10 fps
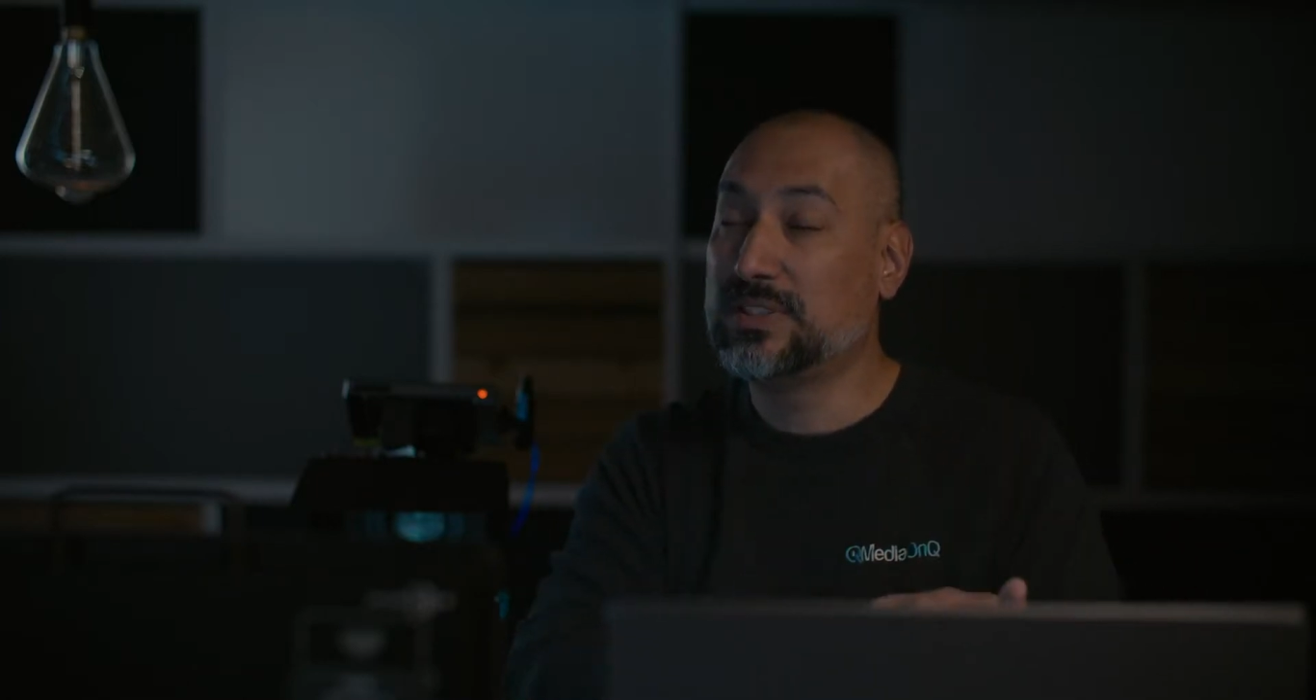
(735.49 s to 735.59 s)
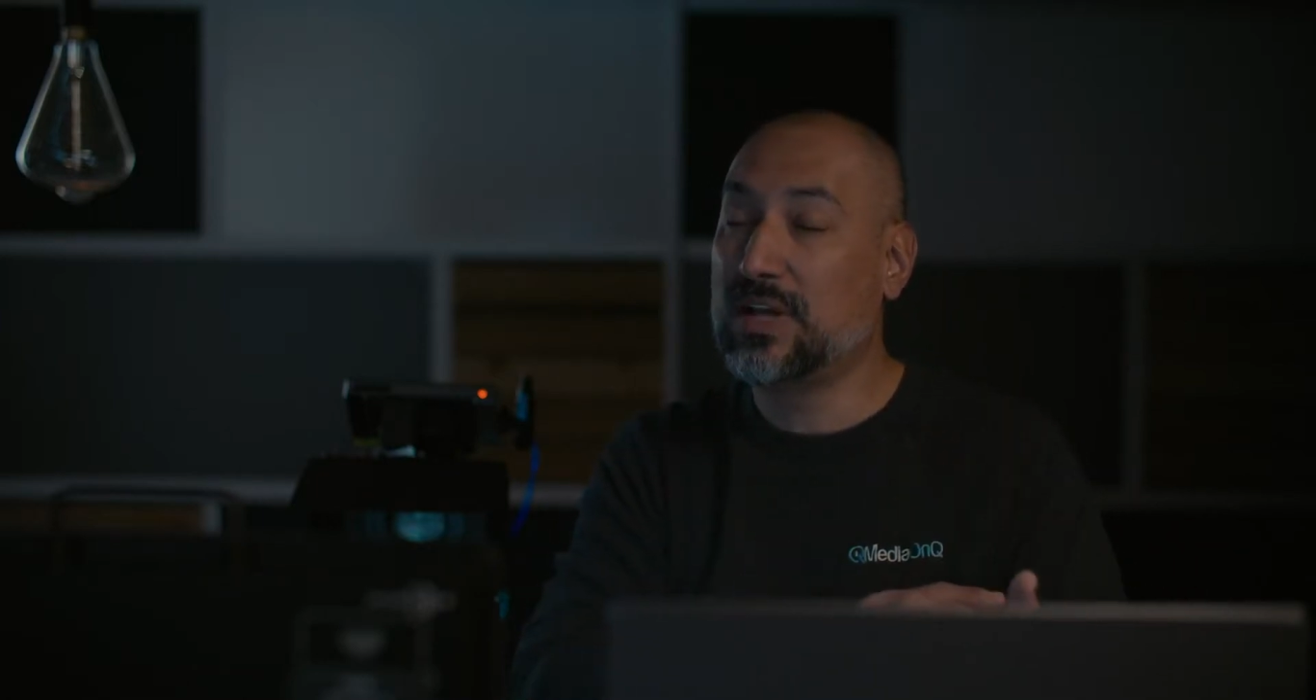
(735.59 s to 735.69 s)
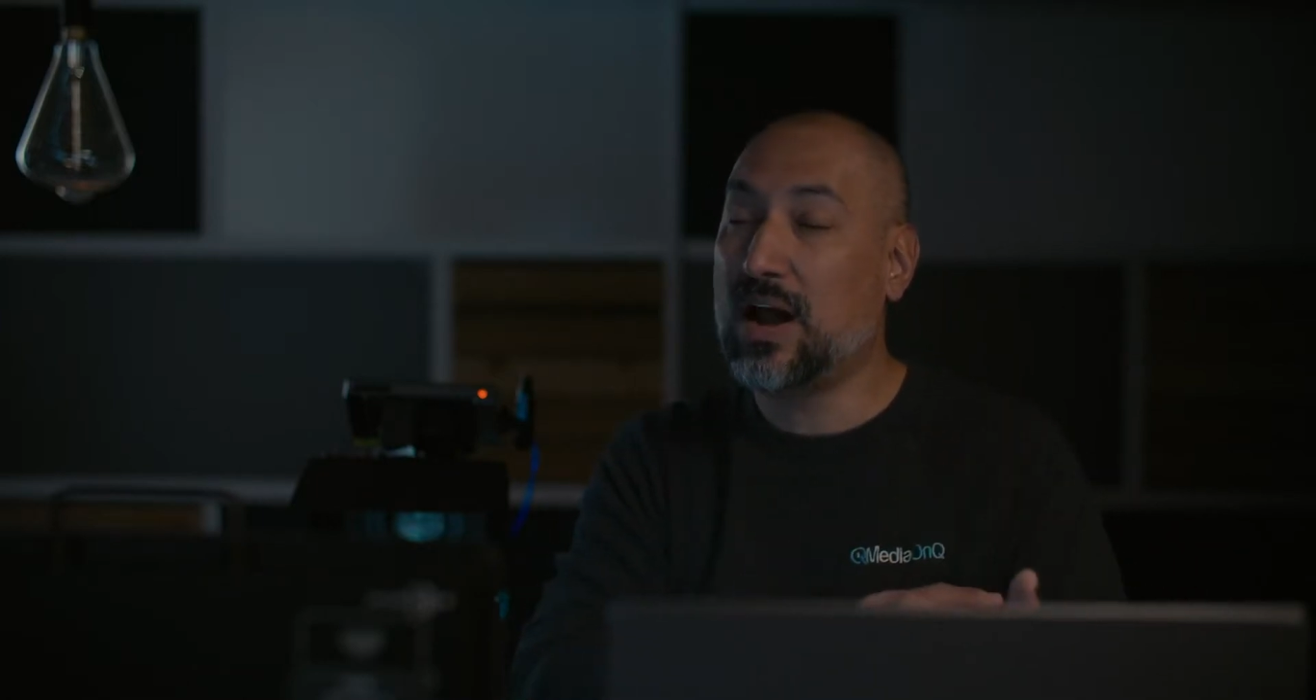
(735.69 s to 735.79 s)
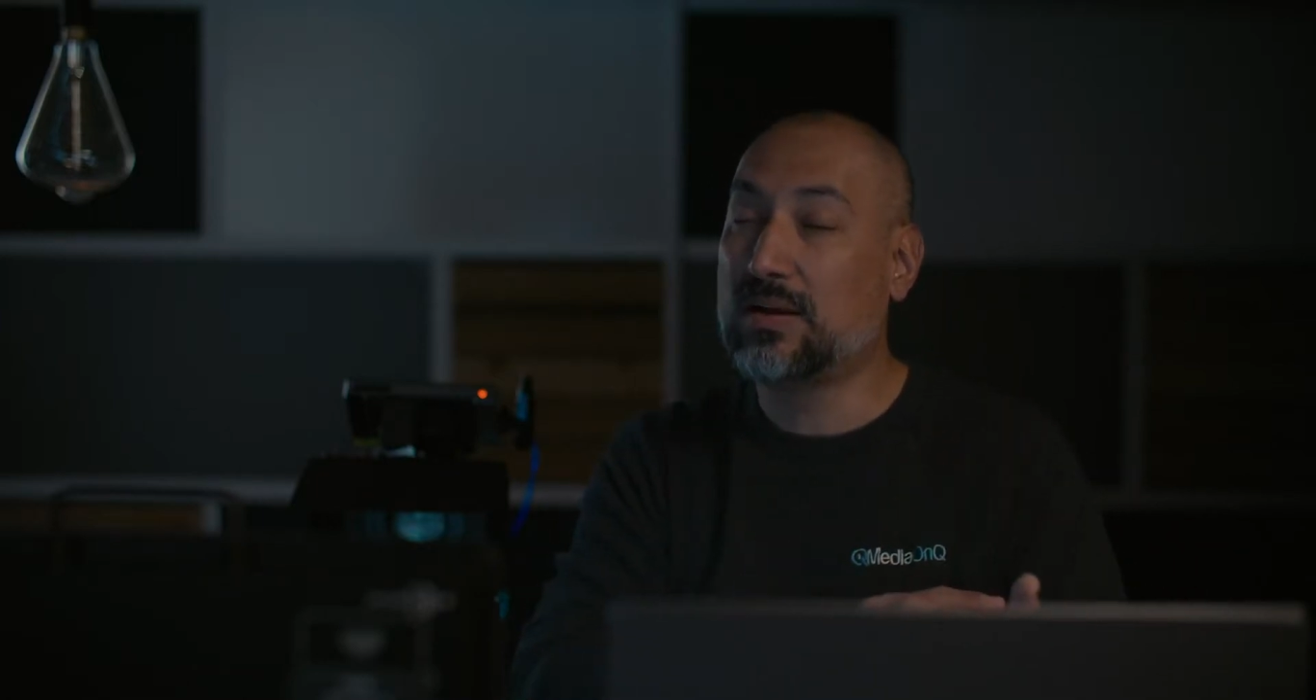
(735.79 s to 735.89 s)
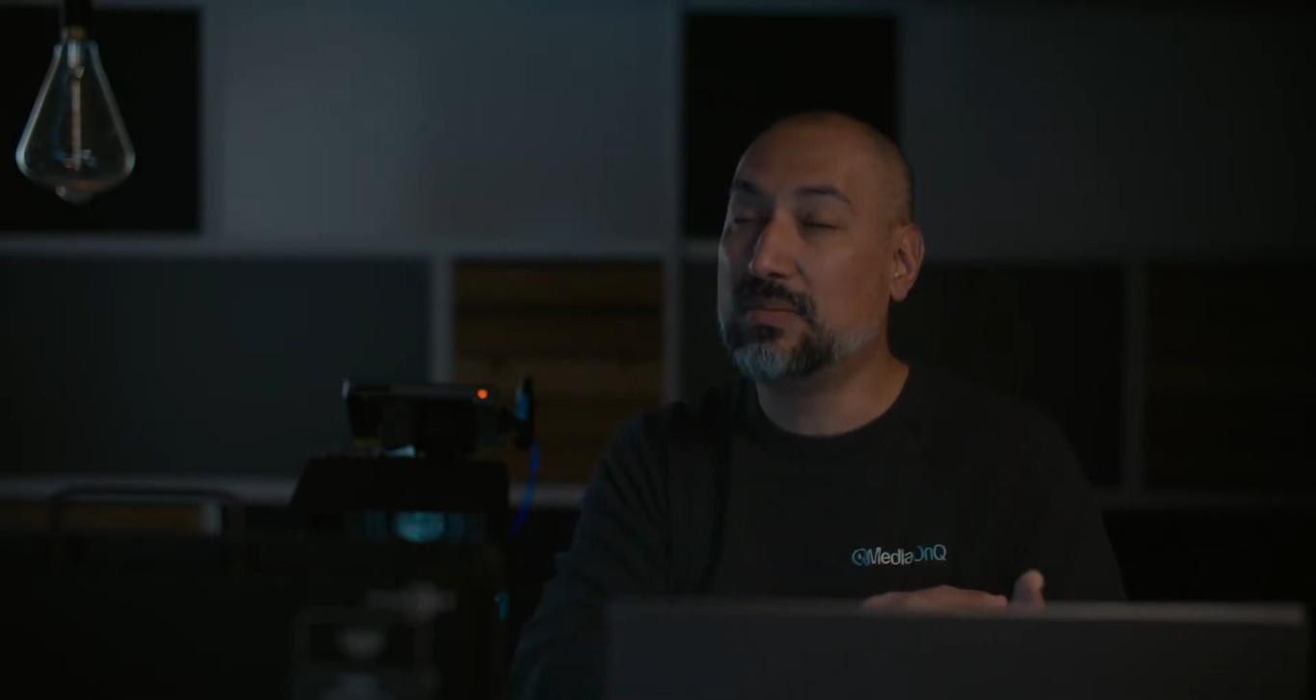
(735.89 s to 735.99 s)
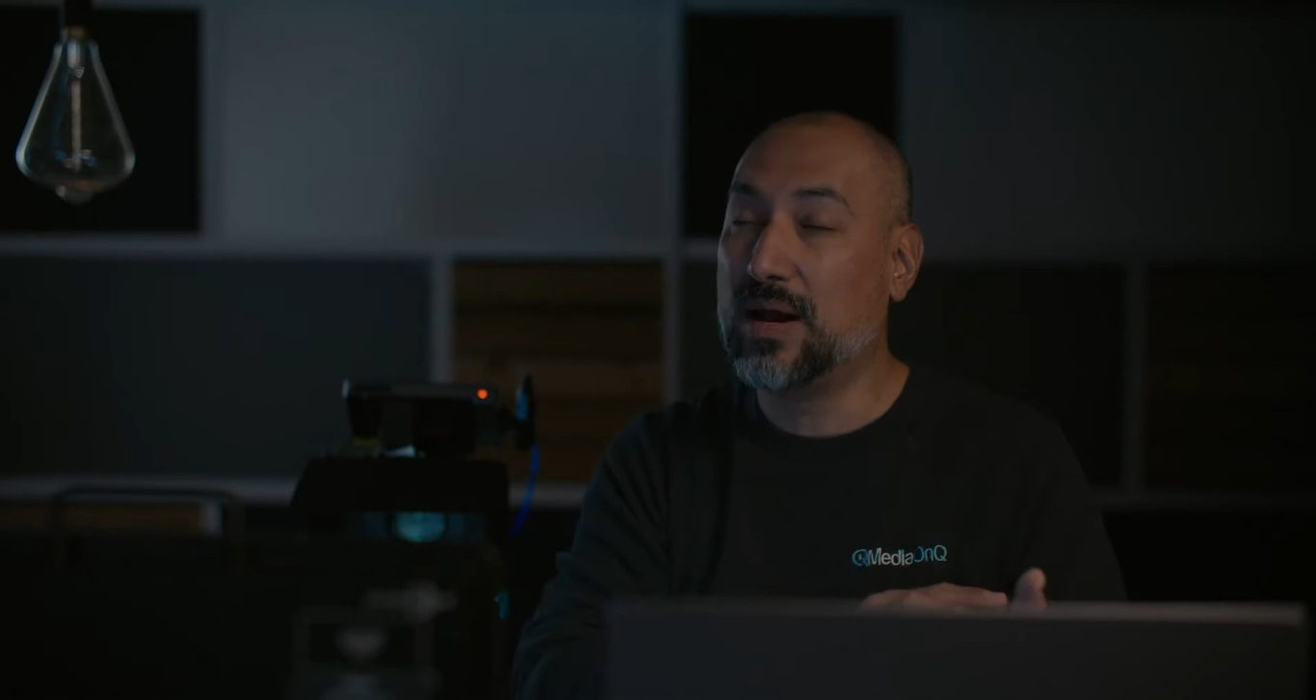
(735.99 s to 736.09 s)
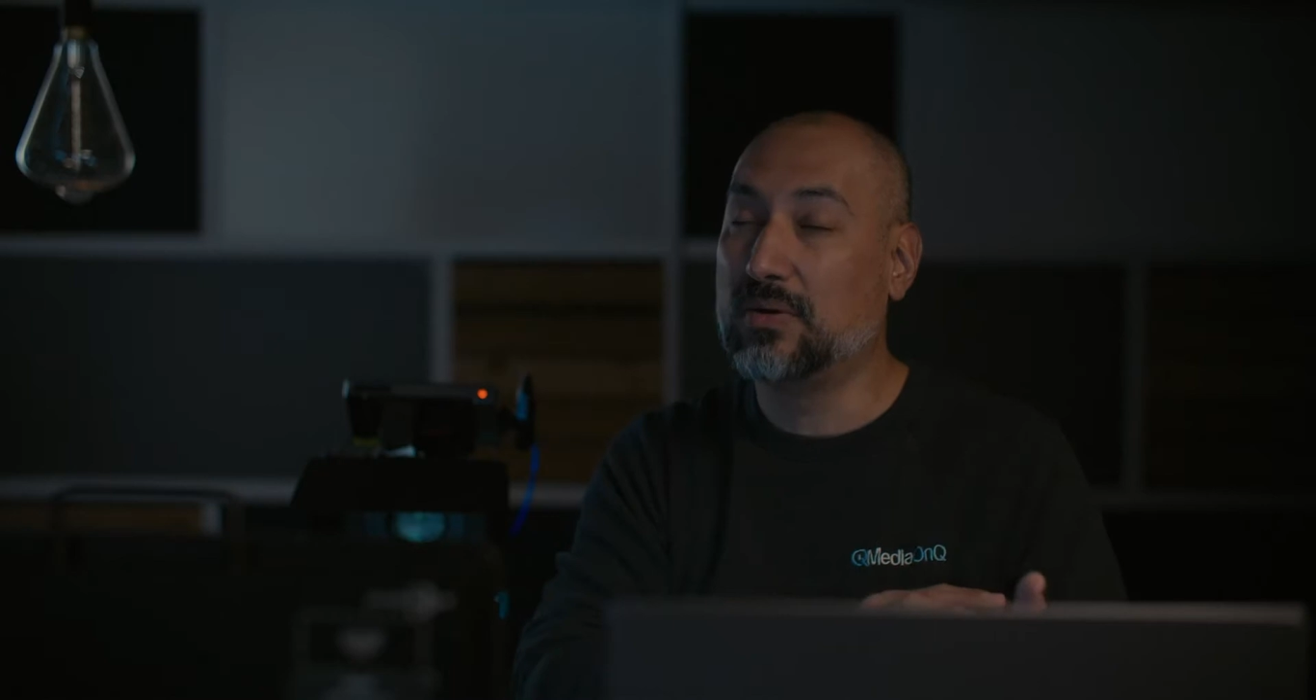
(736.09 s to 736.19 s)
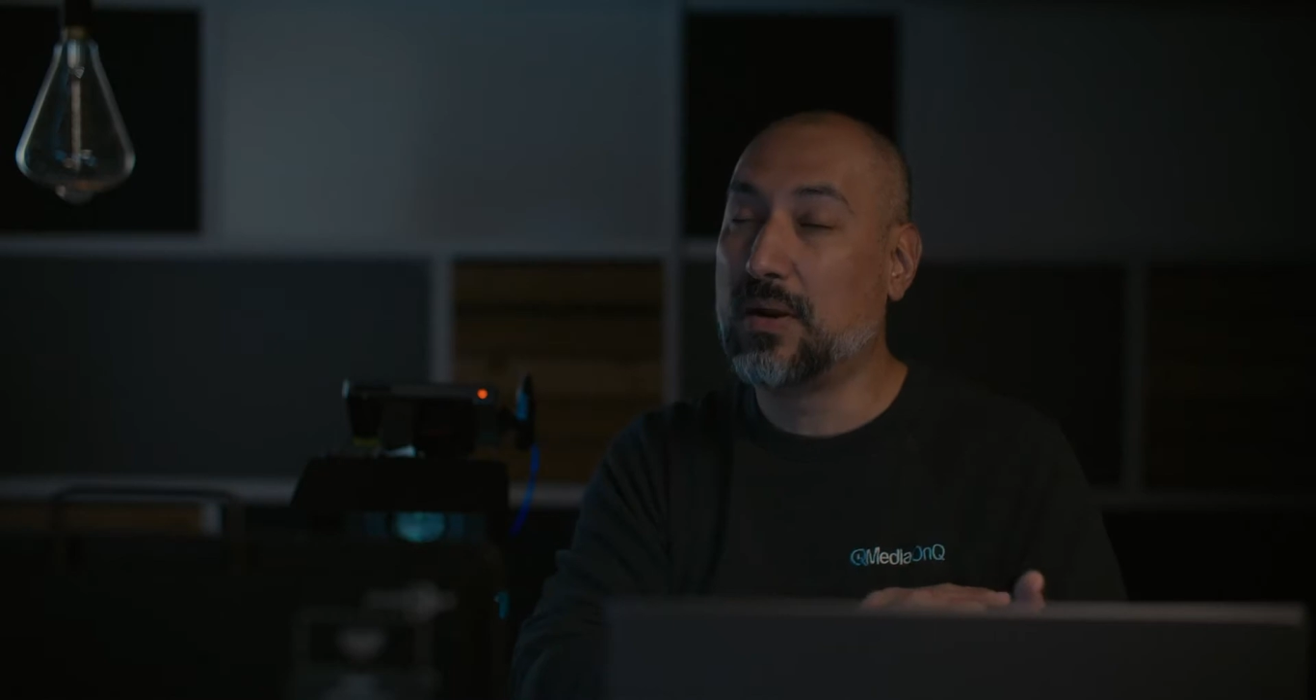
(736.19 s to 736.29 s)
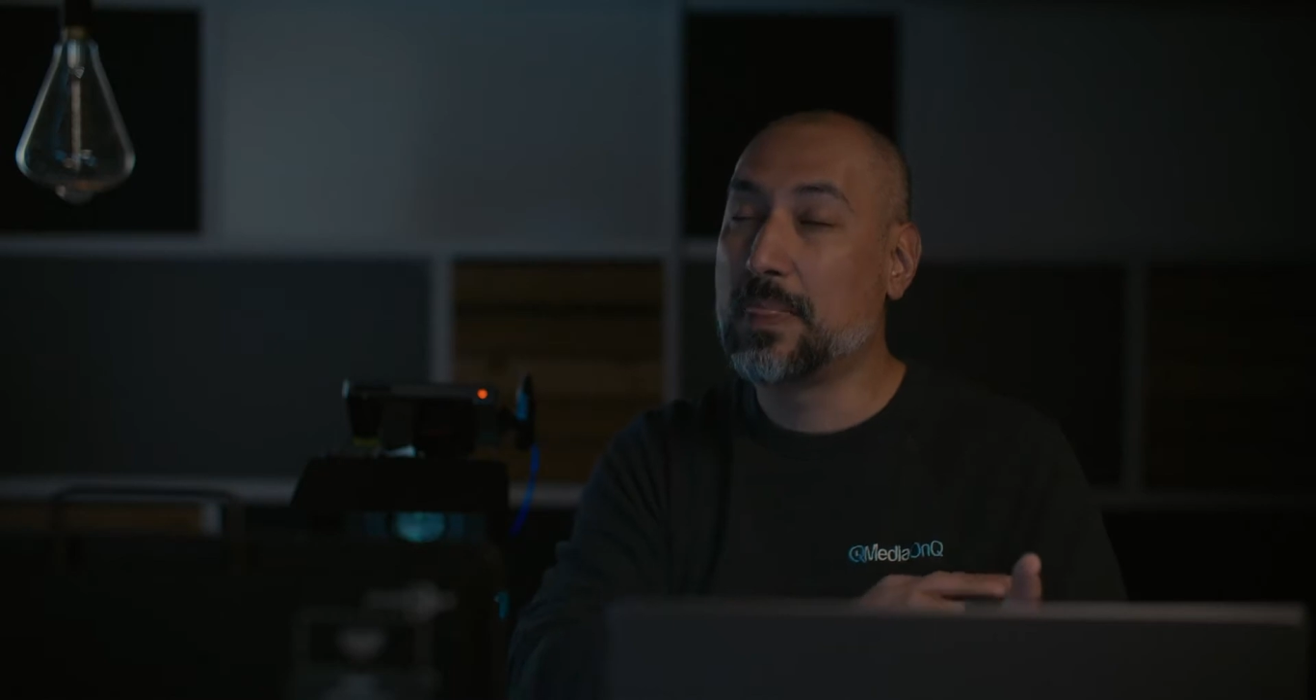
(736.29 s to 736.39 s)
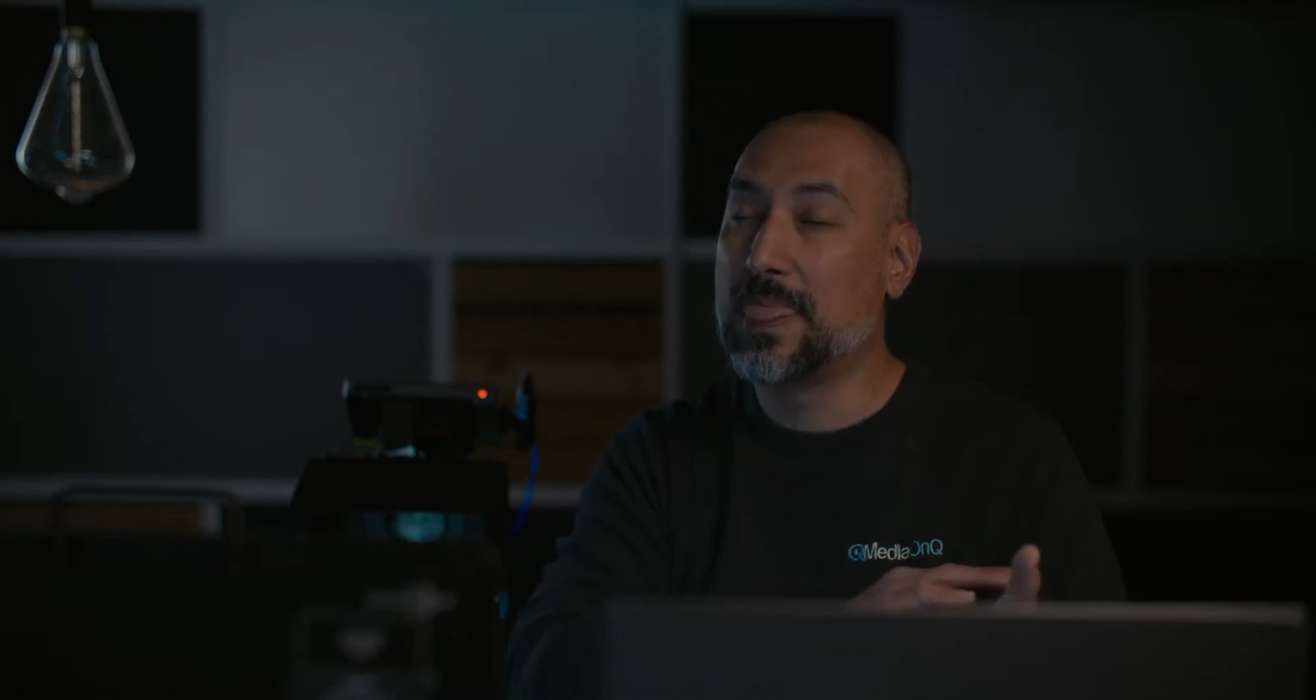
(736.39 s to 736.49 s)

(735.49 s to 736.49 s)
talk about